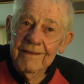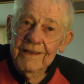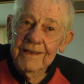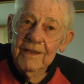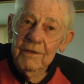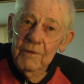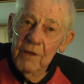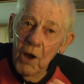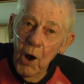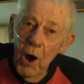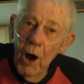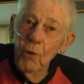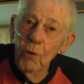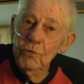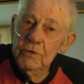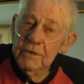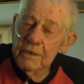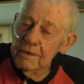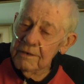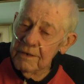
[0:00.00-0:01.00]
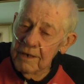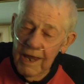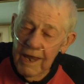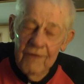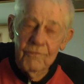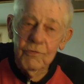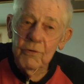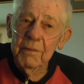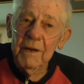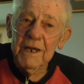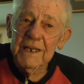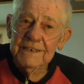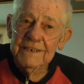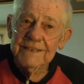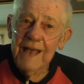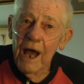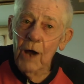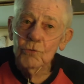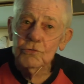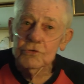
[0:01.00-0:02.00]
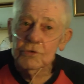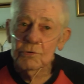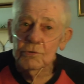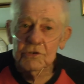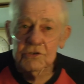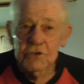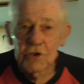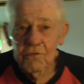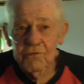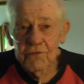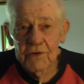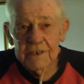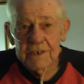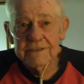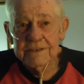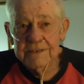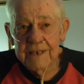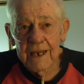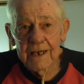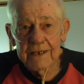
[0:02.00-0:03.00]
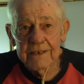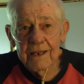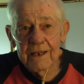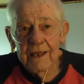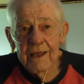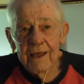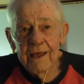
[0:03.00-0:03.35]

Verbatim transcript: It, right. Out. Everybody is out to a different extent.